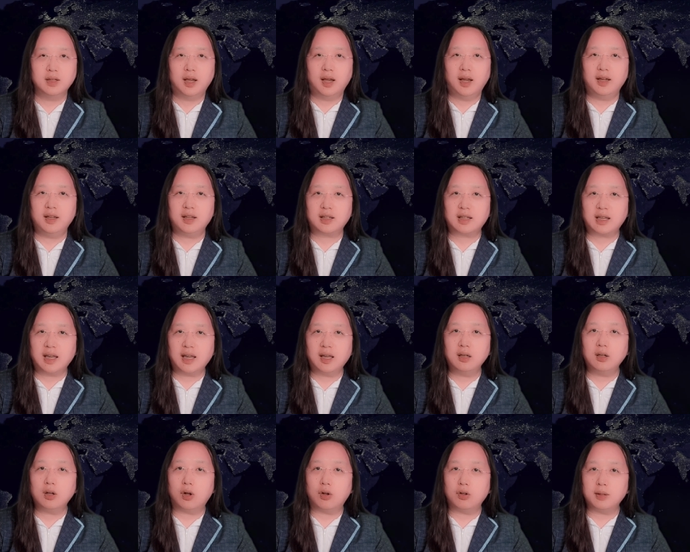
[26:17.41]
and
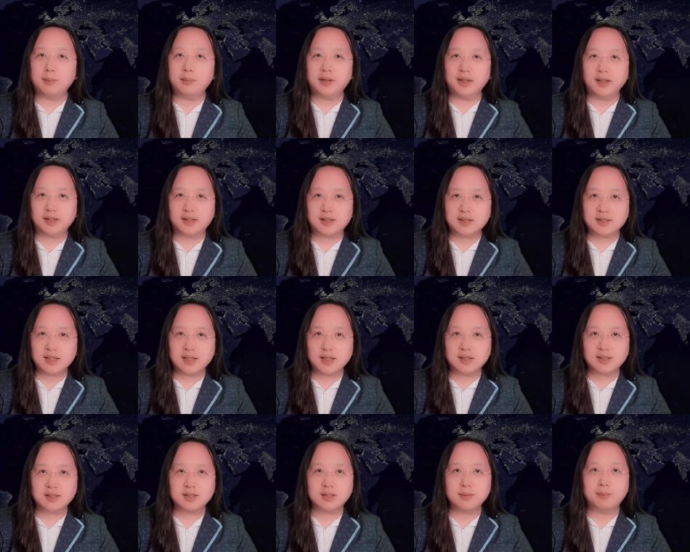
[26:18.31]
can only be
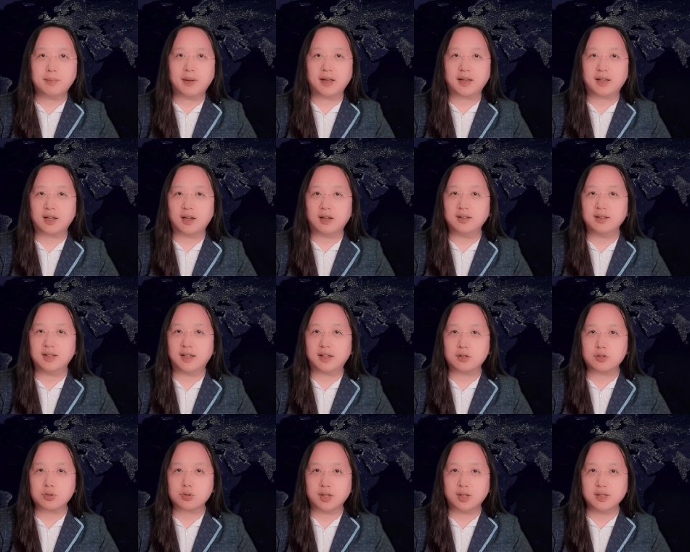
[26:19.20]
accessed by
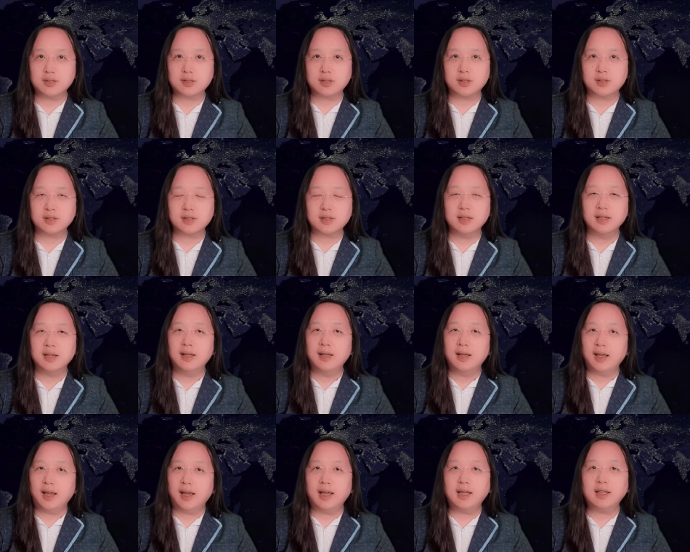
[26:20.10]
contact tracers.
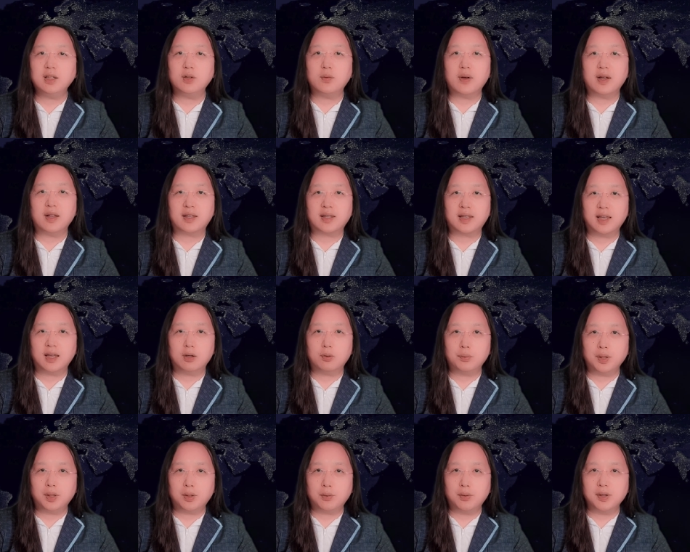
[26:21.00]
Anyone can
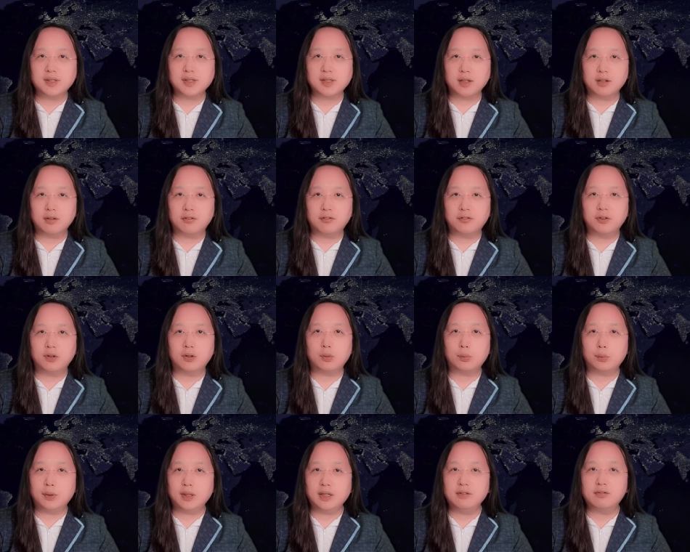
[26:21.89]
request a
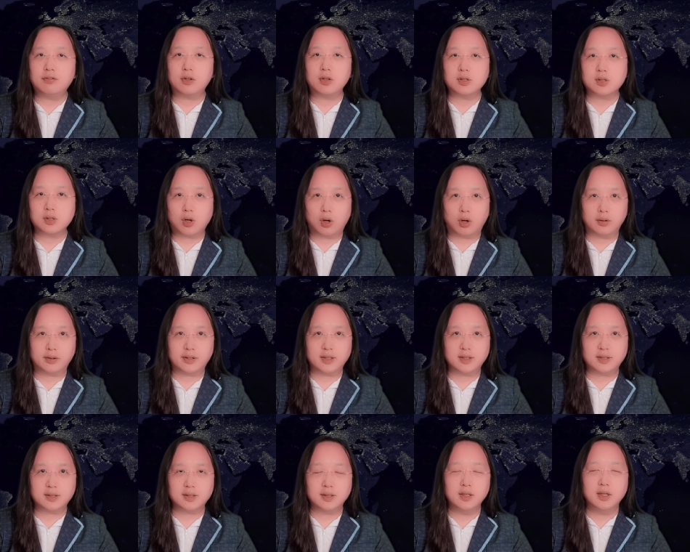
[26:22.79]
full reverse
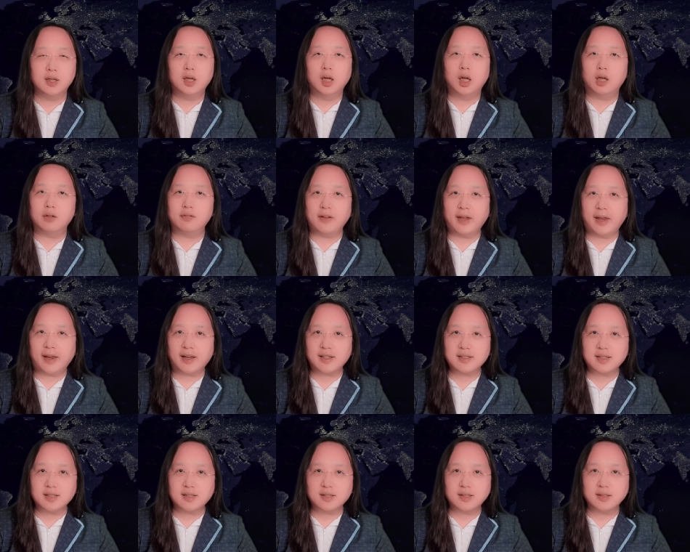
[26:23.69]
audit of
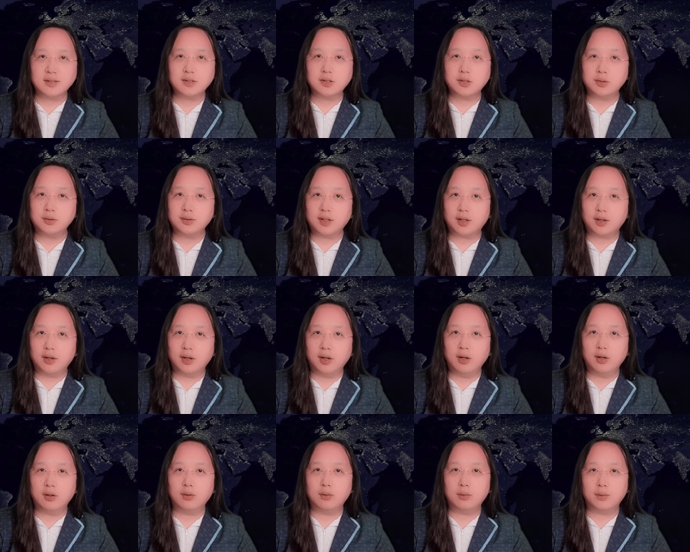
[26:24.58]
accesses to their
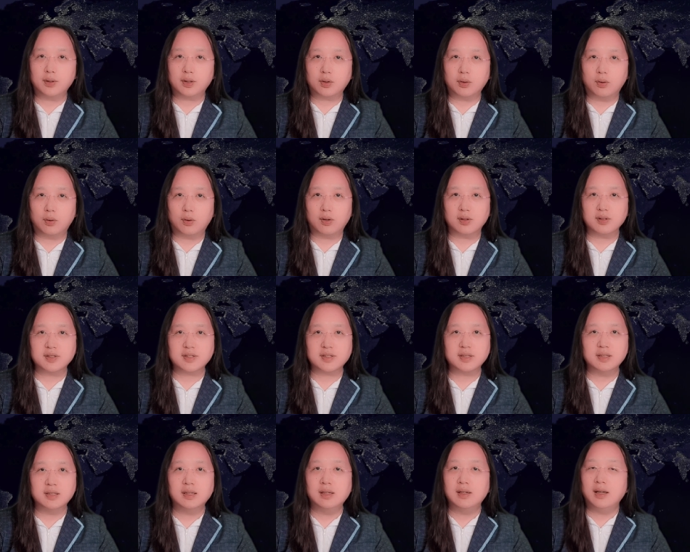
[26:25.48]
own
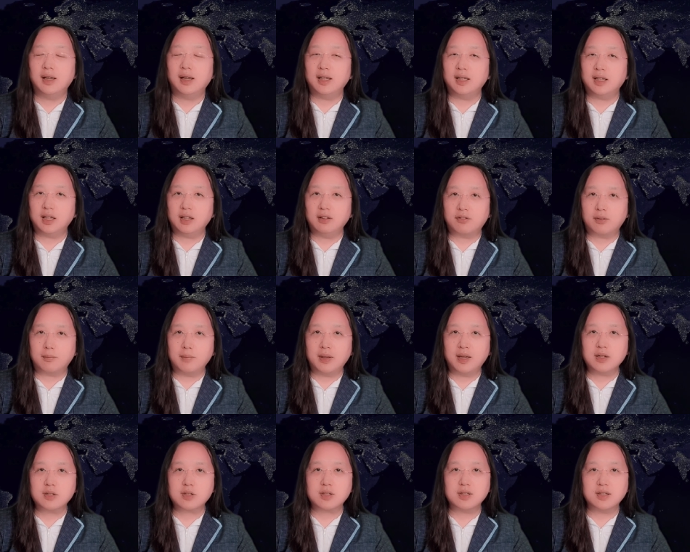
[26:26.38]
records, and the
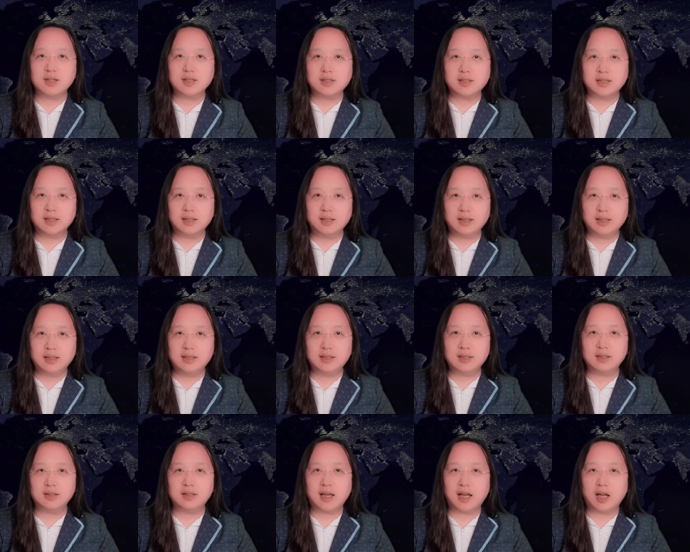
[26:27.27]
information is
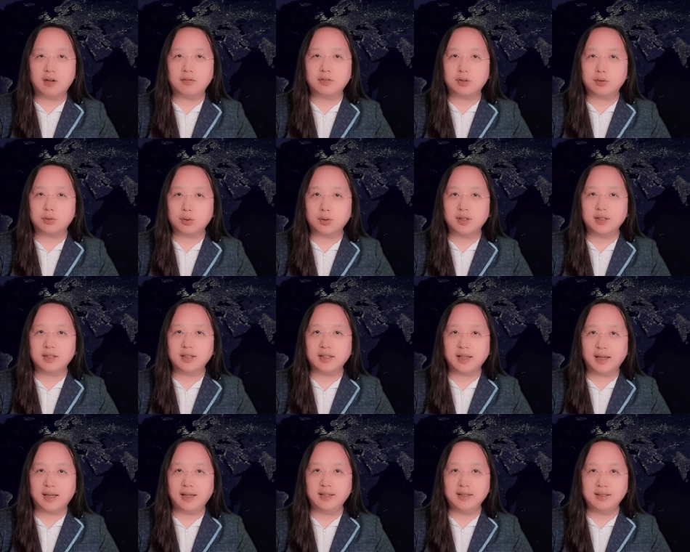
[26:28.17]
deleted after
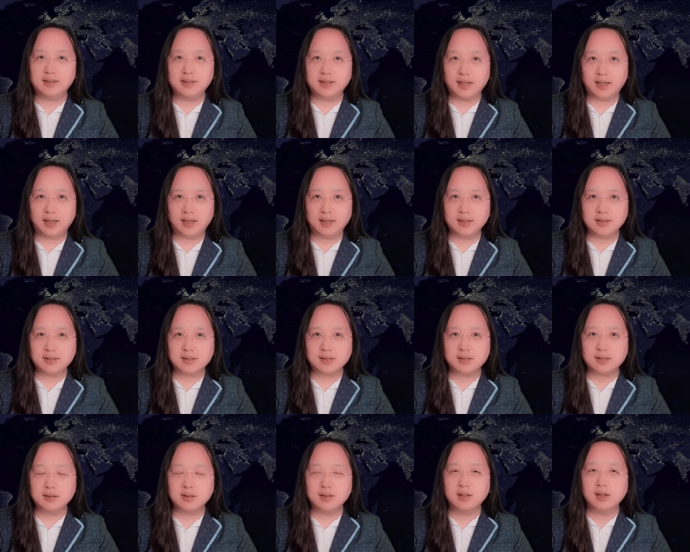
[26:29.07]
28 days.